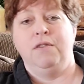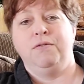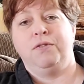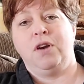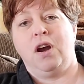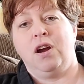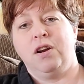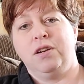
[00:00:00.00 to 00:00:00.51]

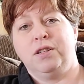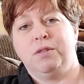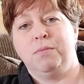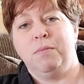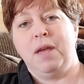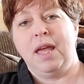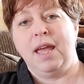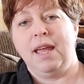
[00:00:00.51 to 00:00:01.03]
cards
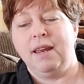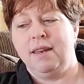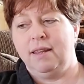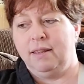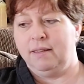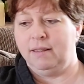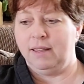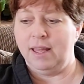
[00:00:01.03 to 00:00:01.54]
made,
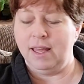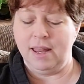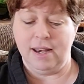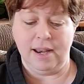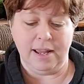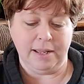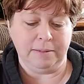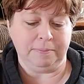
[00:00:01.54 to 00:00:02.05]

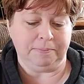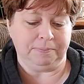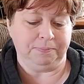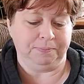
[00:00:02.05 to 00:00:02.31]
and